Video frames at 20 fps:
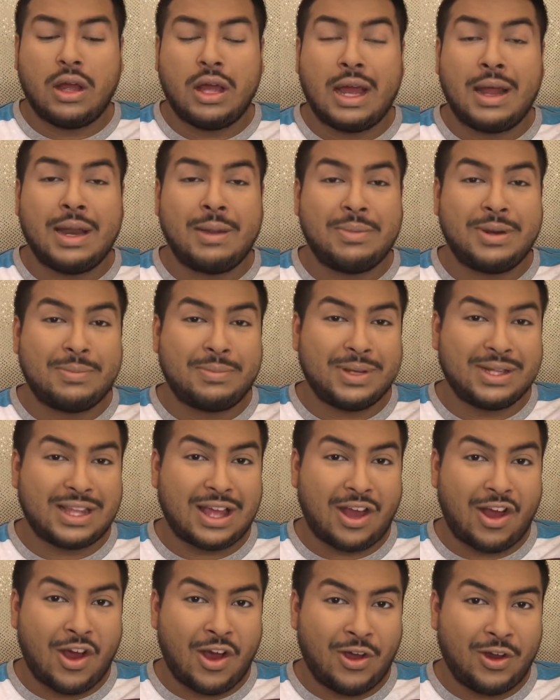and I'm going to put
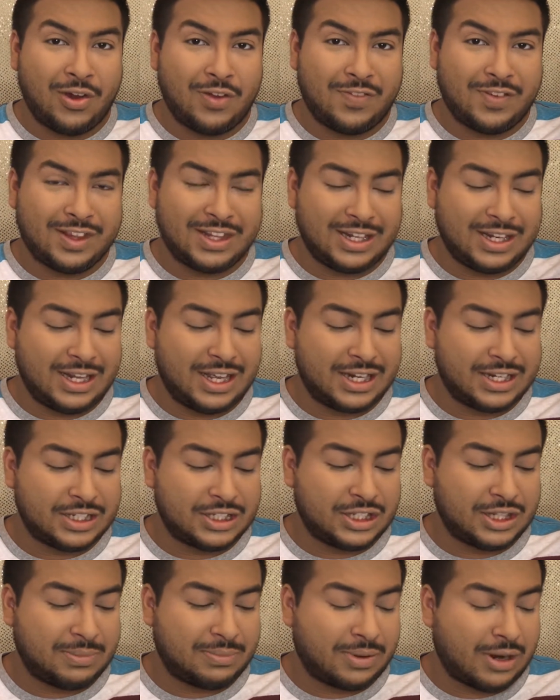that all over the lid
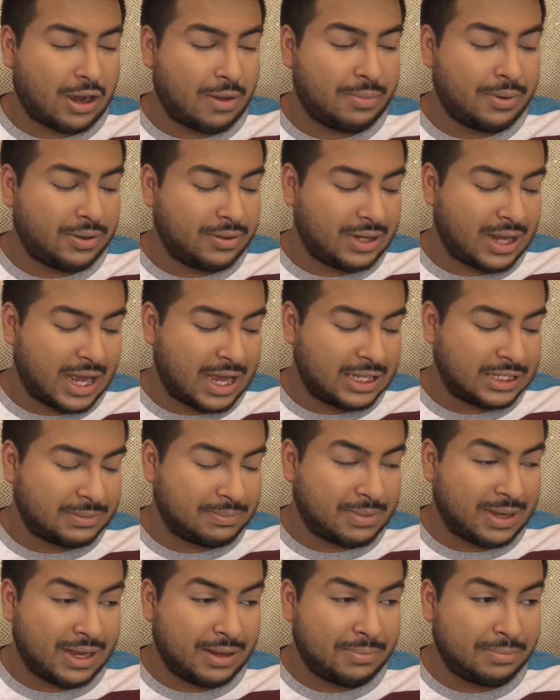to the brow bone
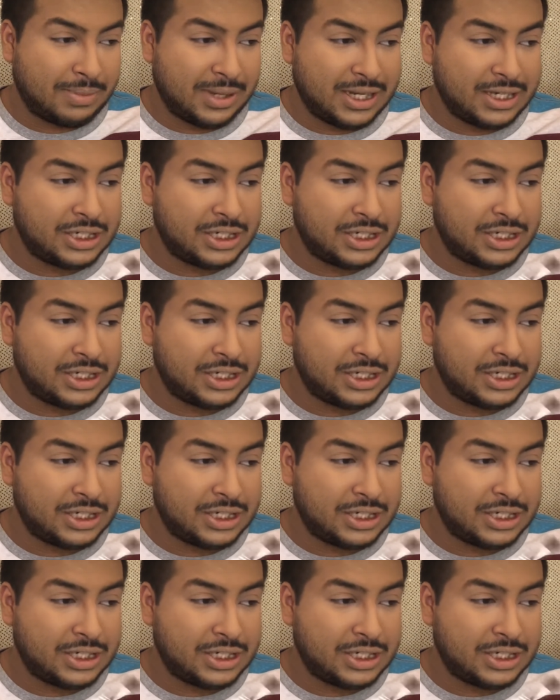as my base